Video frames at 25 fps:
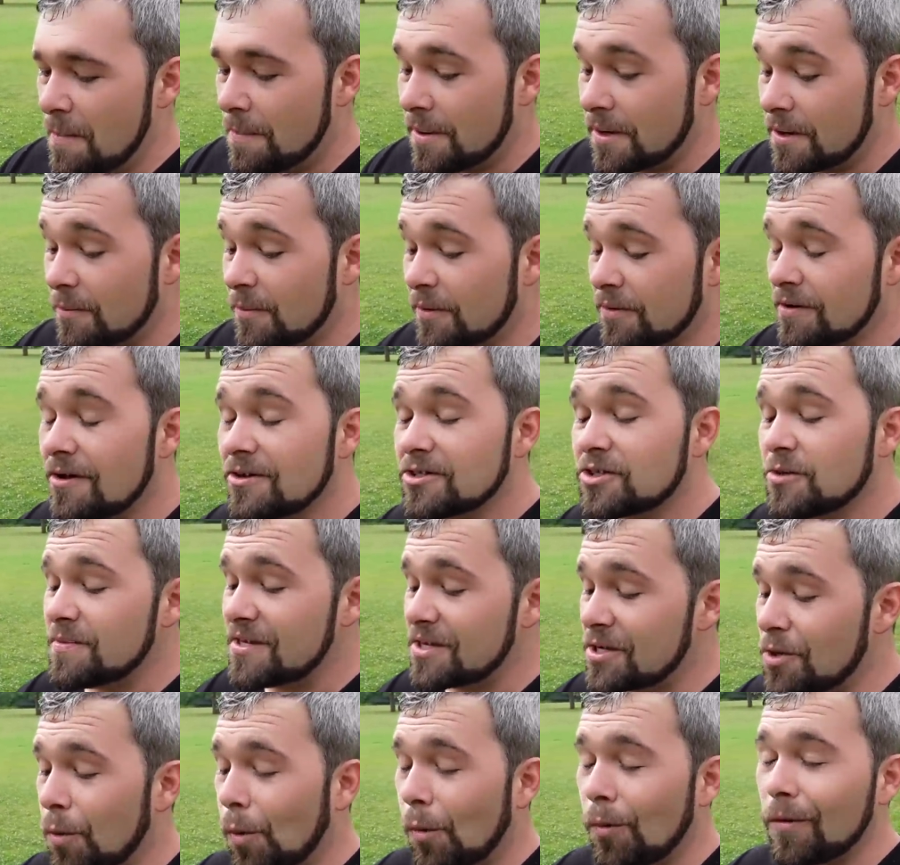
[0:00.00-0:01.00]
but it would also be
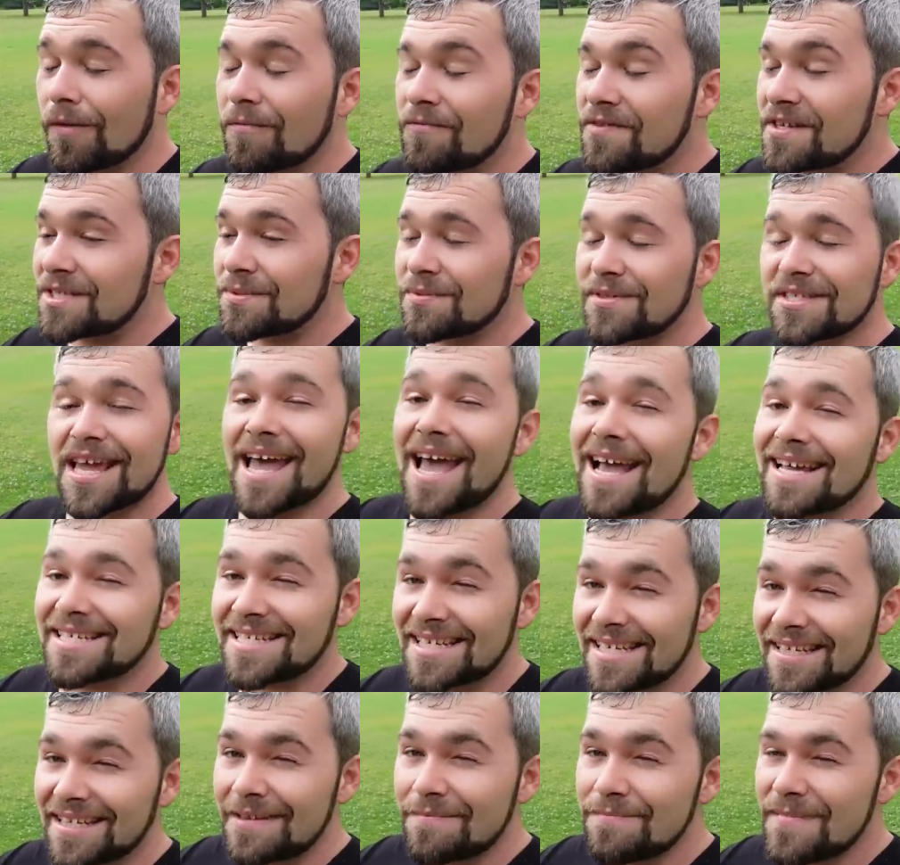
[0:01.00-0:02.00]
cool if this was
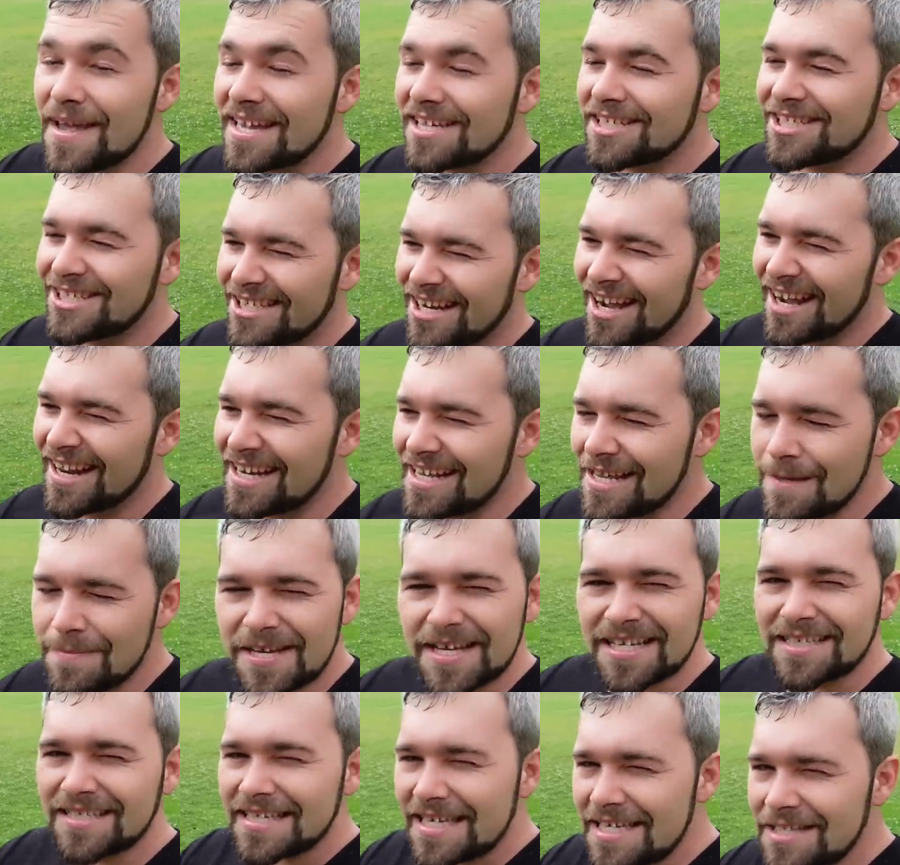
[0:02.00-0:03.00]
accidentally made shiny,
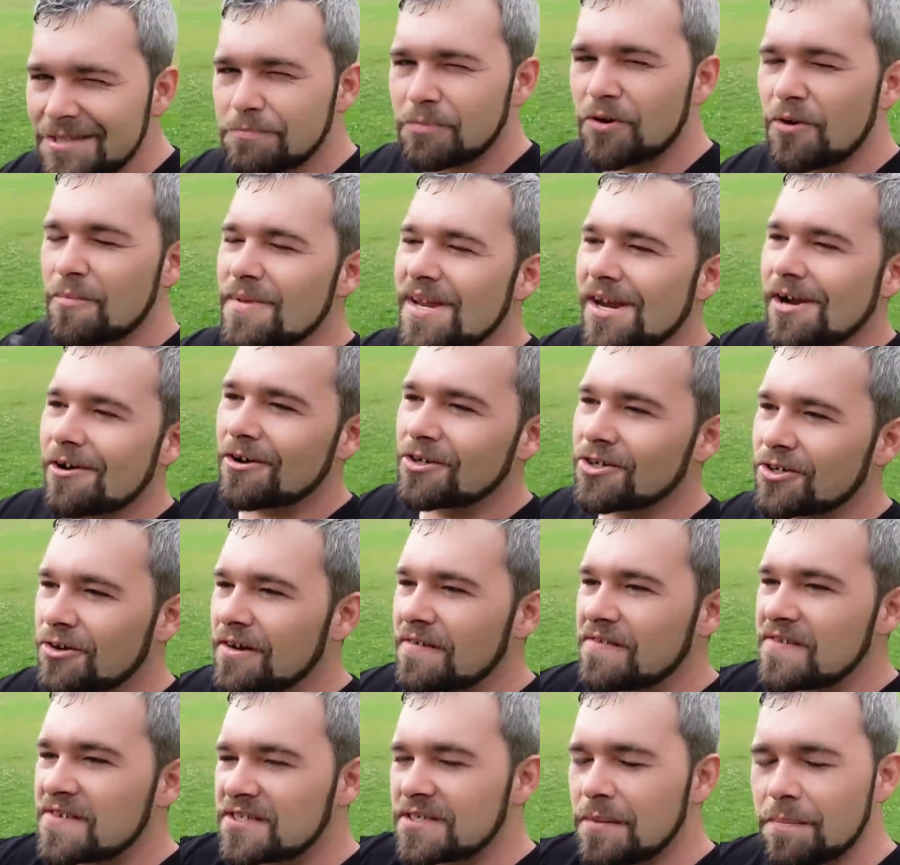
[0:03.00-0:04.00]
because these premiere
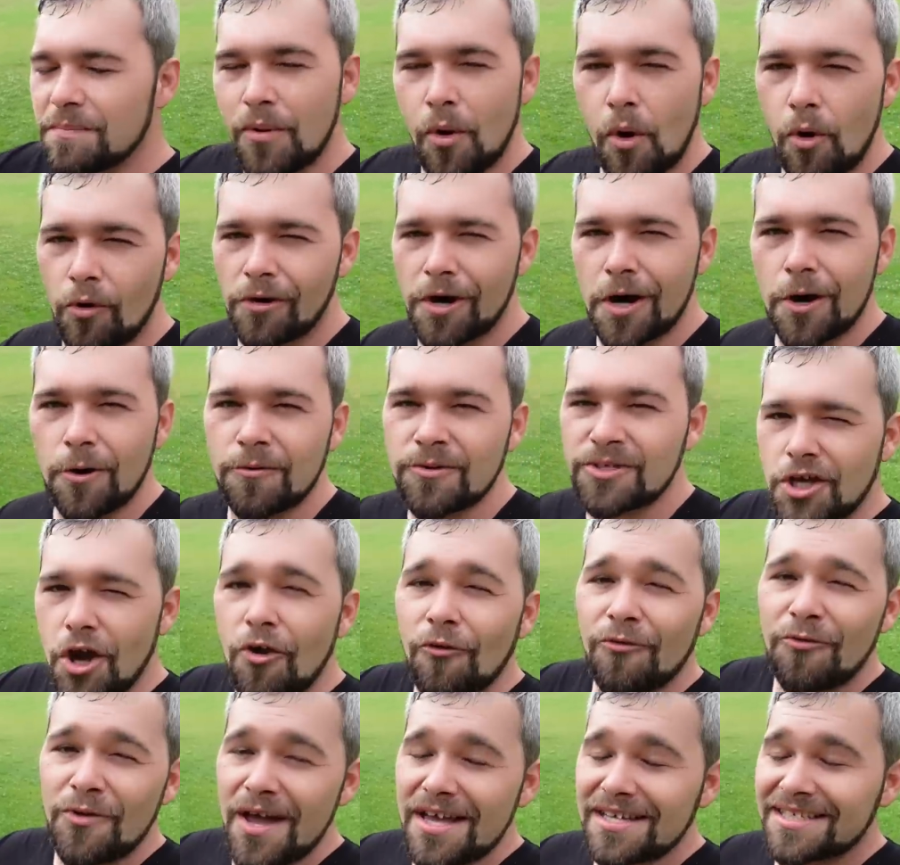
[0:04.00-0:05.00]
during the Sapporo Go
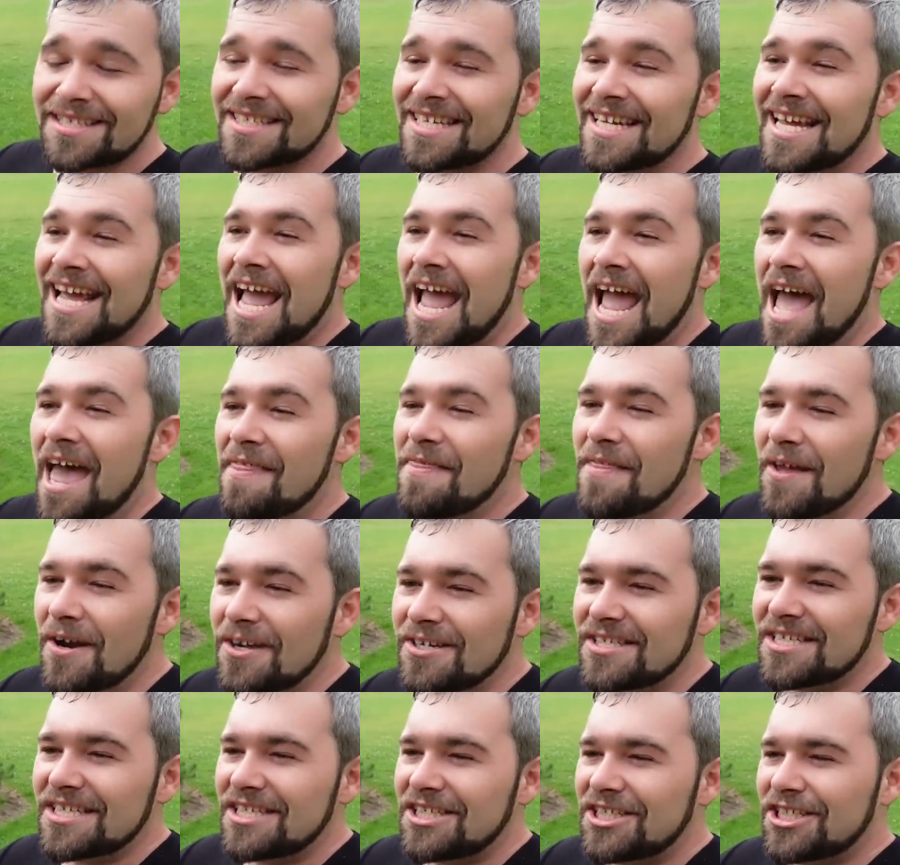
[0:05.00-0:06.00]
Fest, and
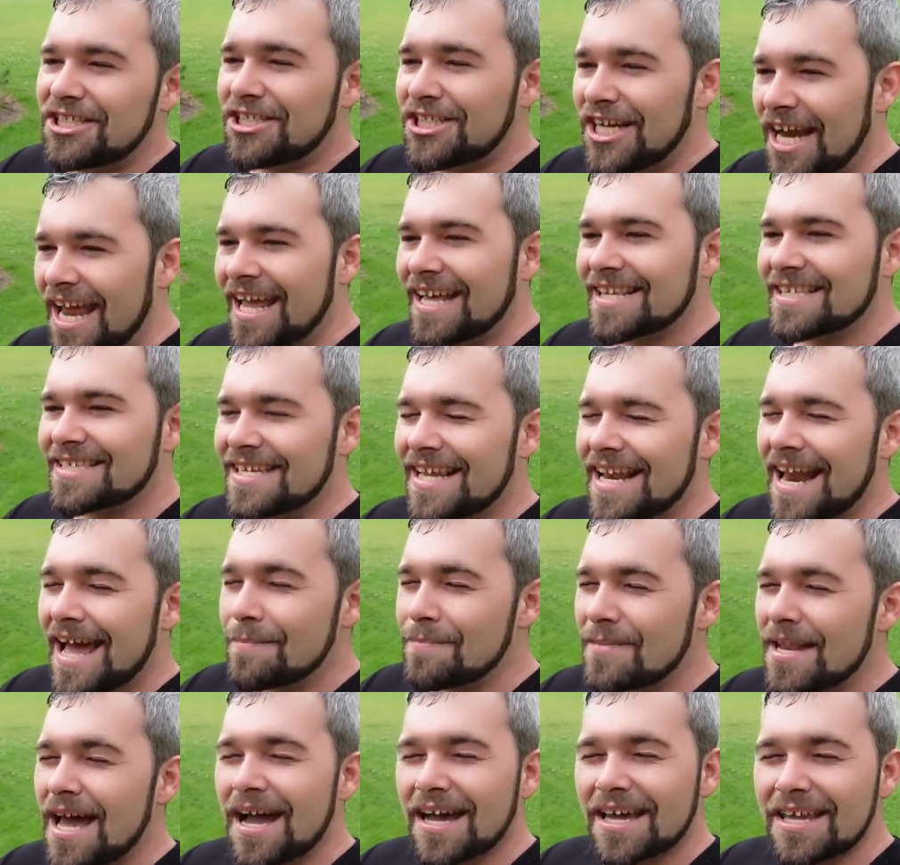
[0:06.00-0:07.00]
there's a chance that
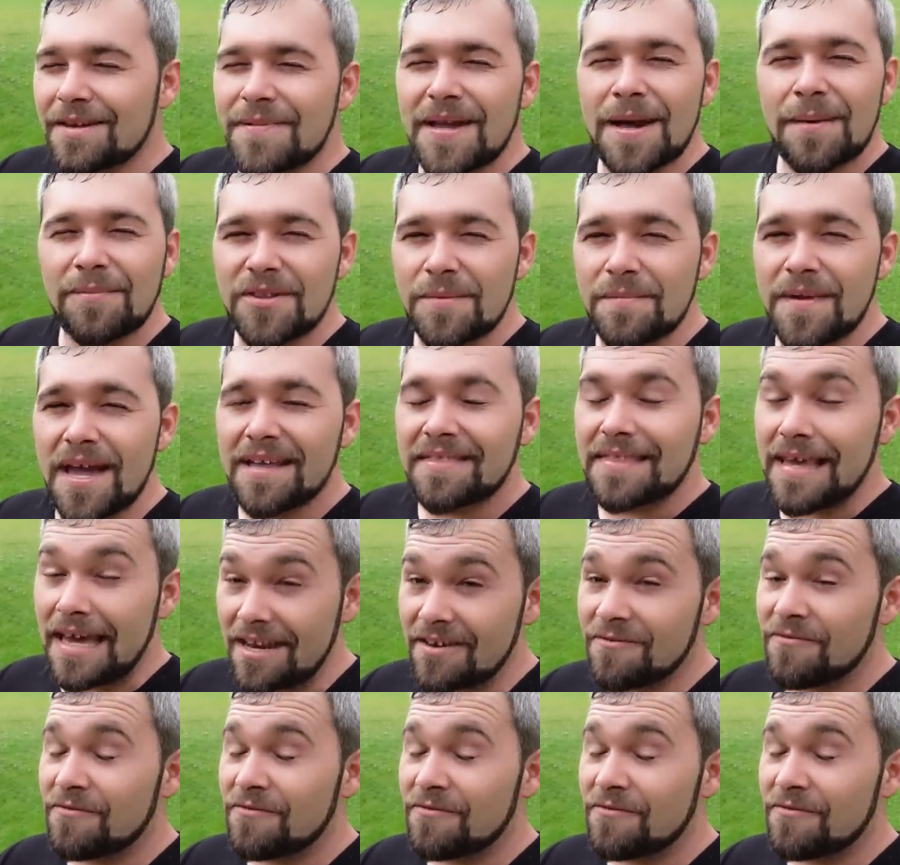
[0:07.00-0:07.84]
I'm not gonna be able to make that.